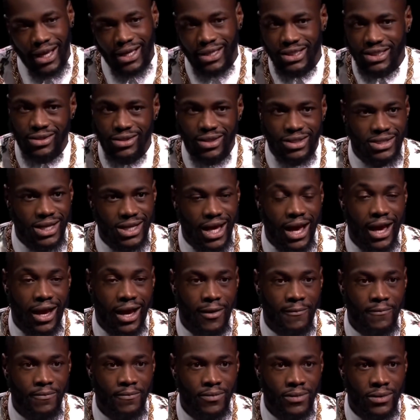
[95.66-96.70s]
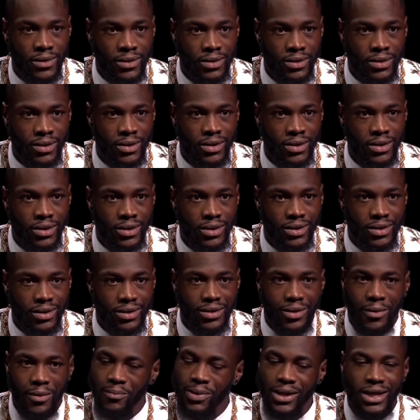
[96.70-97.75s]
like it's your time.
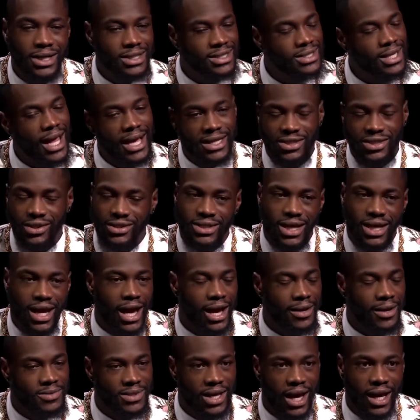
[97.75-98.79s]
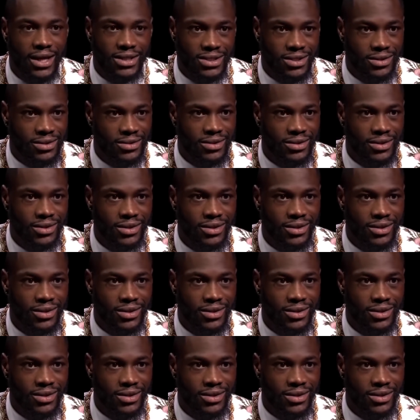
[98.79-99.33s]
But it's not your time, Tyson.